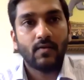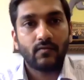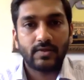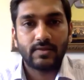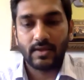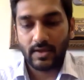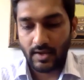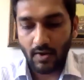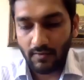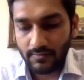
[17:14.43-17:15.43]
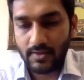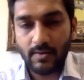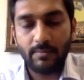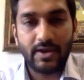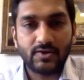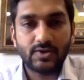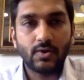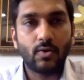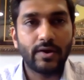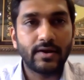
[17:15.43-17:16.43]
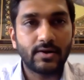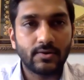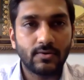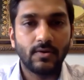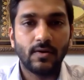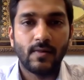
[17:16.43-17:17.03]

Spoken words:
We're thinking of the patient going to